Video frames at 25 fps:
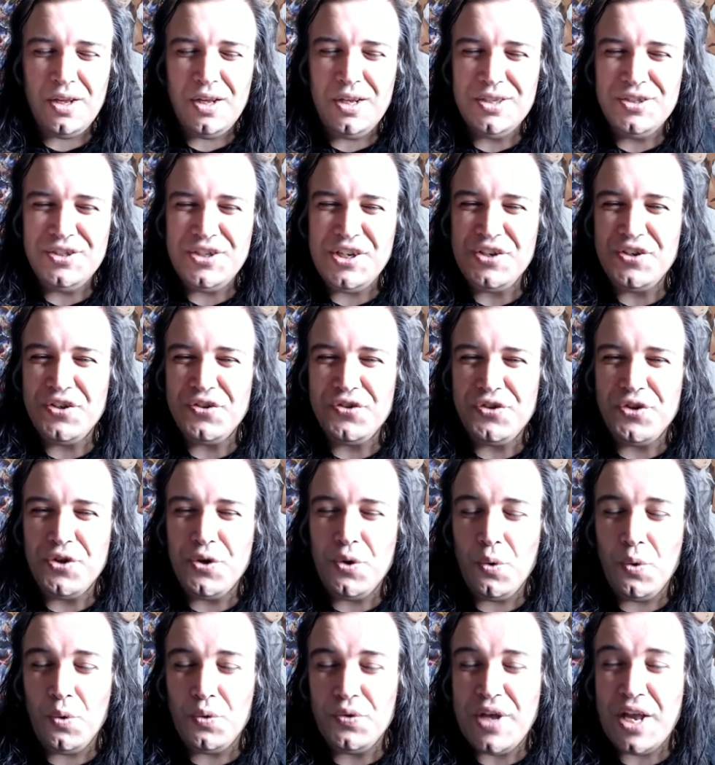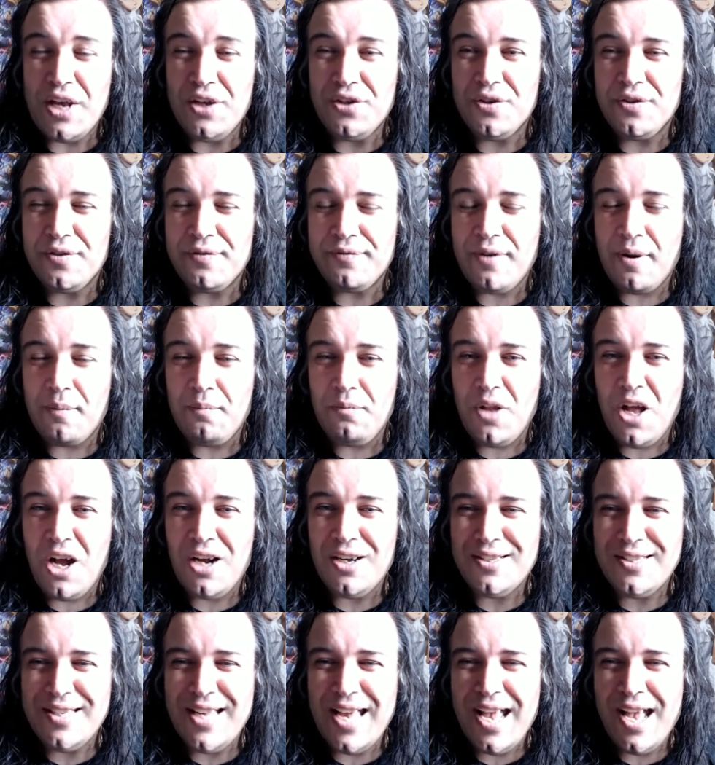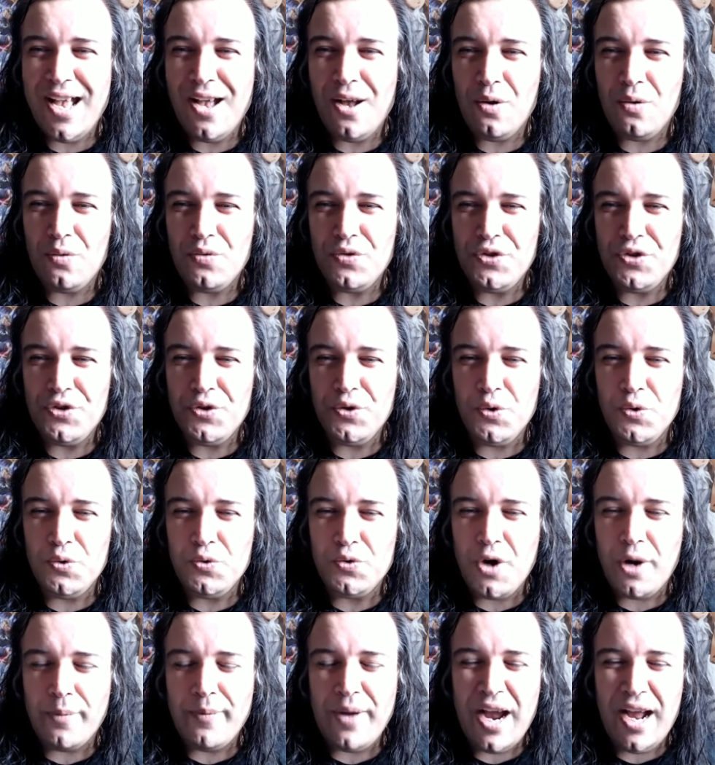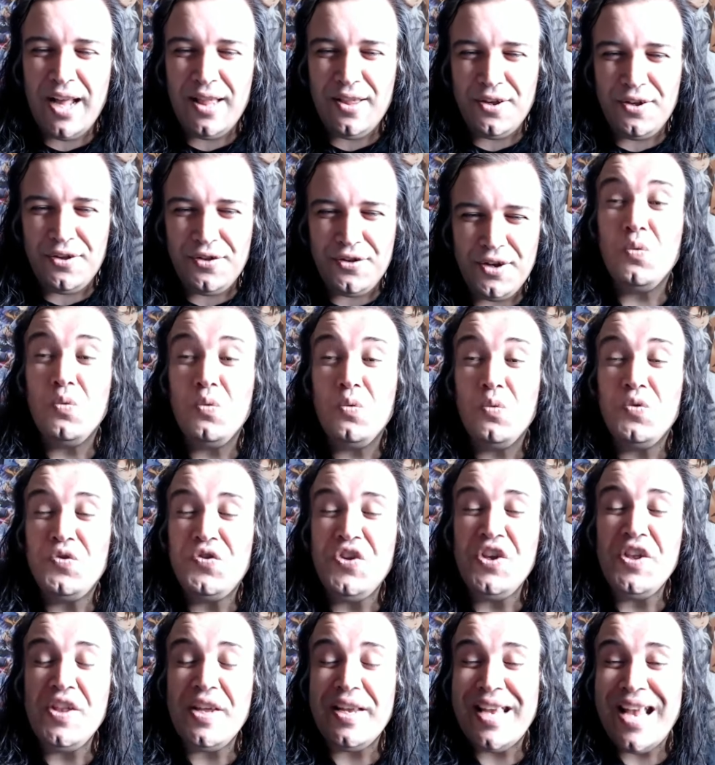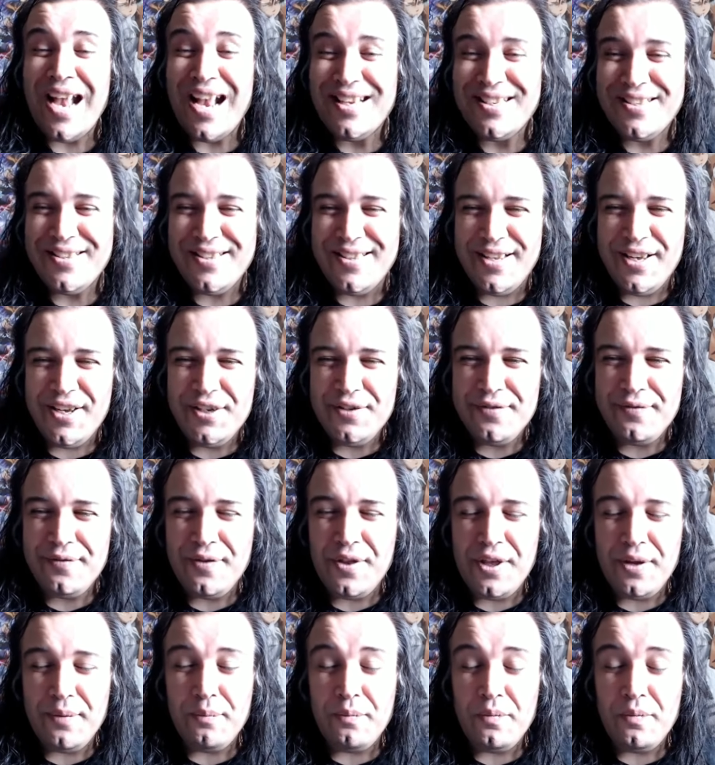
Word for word: season two takes us from Loguetown to Drum Island. See the cast list for the